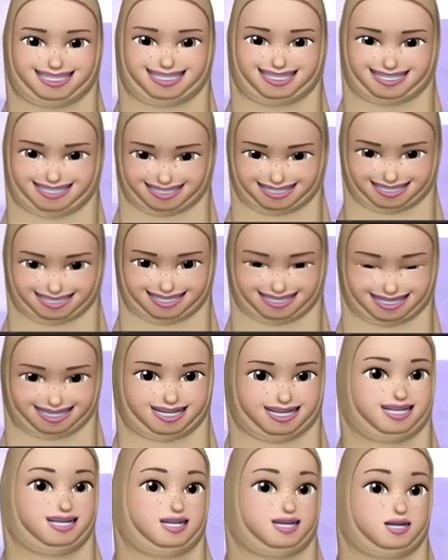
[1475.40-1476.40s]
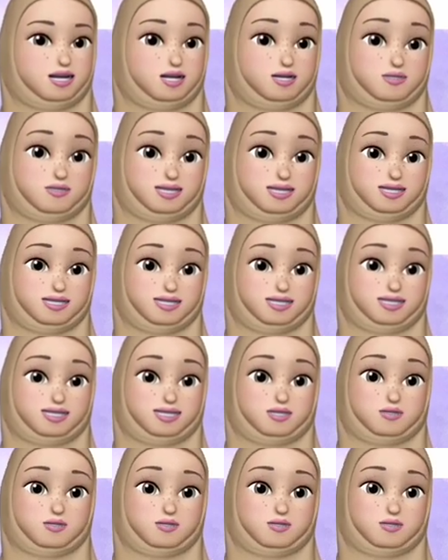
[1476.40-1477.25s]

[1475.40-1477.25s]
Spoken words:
and C, determine